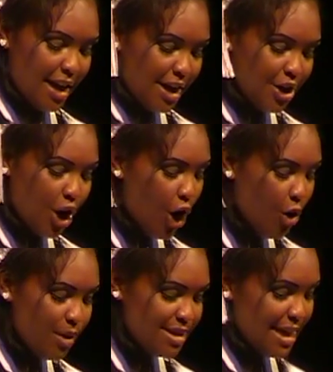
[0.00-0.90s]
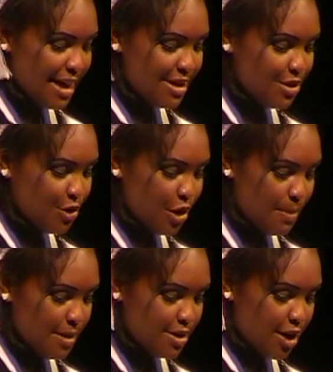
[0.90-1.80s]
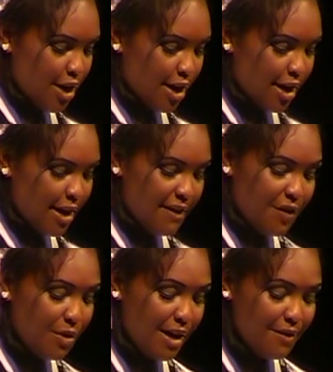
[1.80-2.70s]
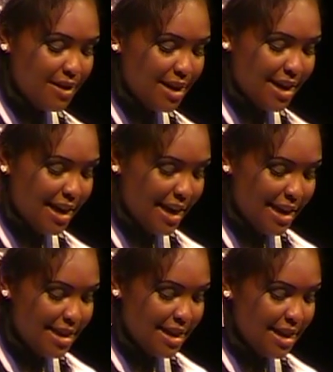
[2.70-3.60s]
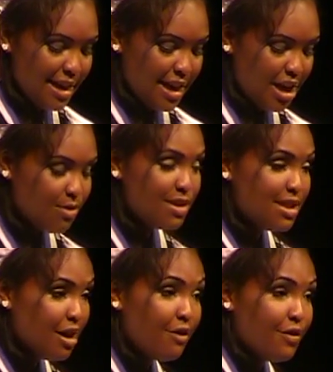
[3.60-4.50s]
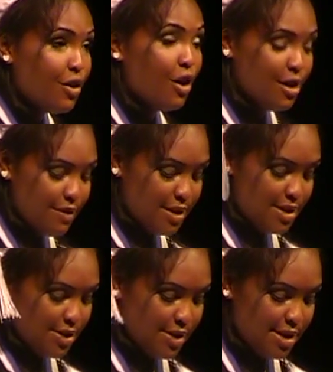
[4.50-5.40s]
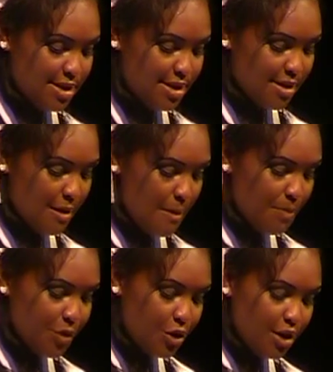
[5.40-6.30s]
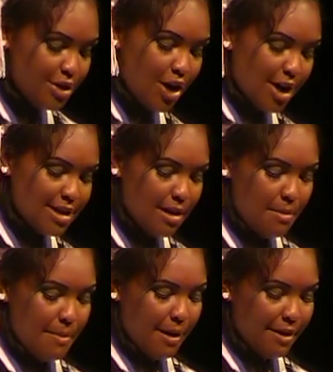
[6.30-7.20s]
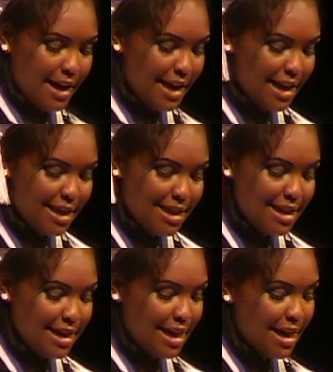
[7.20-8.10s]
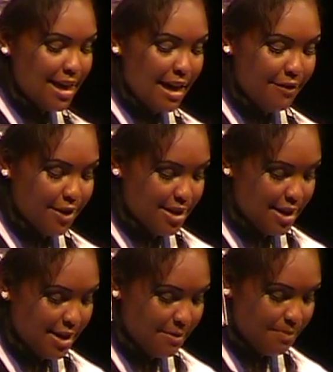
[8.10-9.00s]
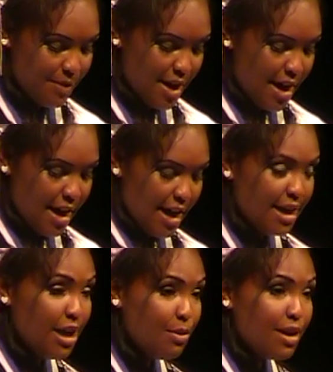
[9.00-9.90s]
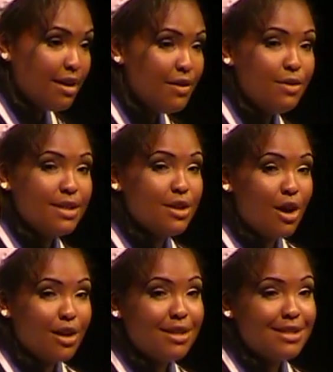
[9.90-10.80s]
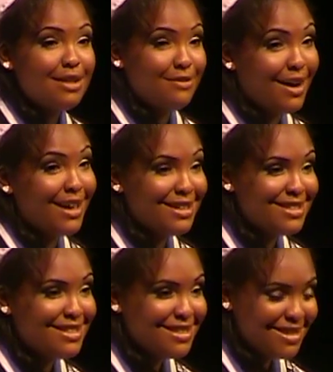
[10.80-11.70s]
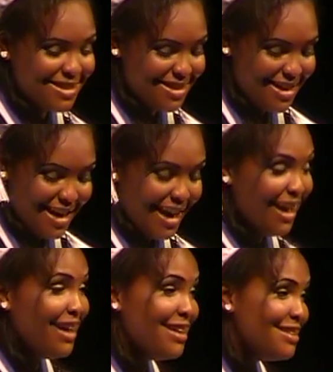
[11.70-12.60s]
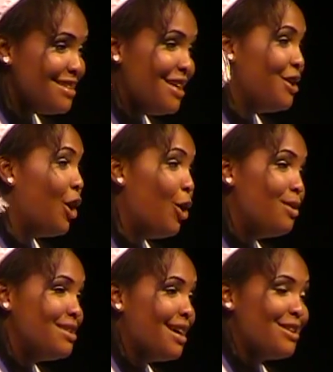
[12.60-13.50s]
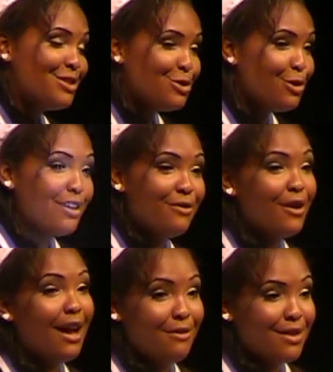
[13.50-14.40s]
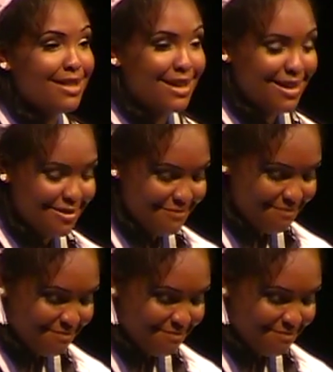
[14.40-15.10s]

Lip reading: he always had his door open to talk. If you ever needed anything, he was there for all of the students. You could talk to him about anything and everything, and he would give you his honest advice. And he always had a story for everything.